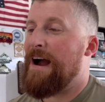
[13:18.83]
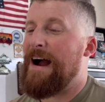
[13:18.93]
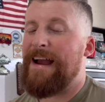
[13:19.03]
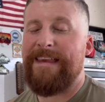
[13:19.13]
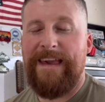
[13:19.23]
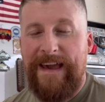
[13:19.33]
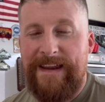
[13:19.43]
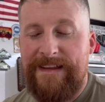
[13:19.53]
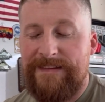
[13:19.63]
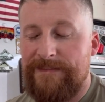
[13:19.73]
I get
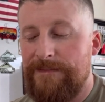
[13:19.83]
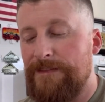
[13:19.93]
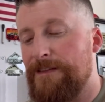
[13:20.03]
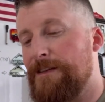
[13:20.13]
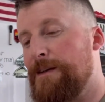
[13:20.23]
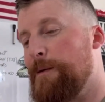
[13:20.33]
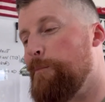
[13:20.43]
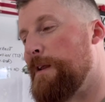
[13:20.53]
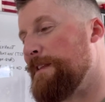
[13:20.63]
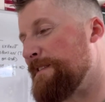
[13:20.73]
it,
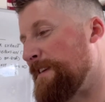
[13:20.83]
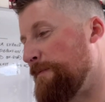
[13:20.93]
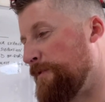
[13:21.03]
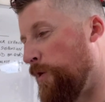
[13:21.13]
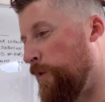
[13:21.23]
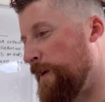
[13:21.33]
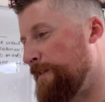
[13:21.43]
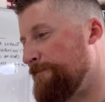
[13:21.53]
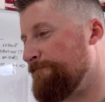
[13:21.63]
but in the same token,